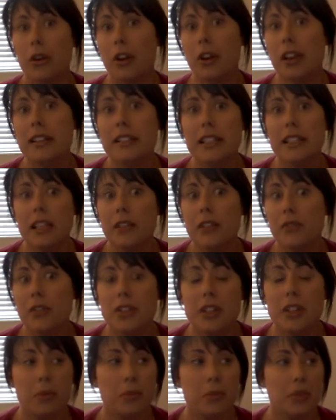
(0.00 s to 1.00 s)
crazy
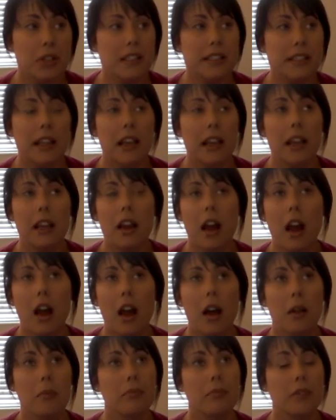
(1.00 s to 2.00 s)
for some reason.
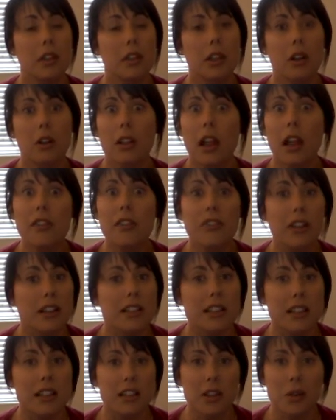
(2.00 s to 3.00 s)
Life
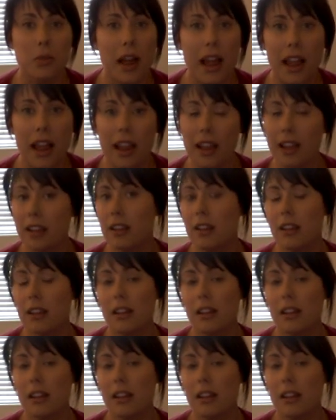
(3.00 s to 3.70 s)
gets in the way.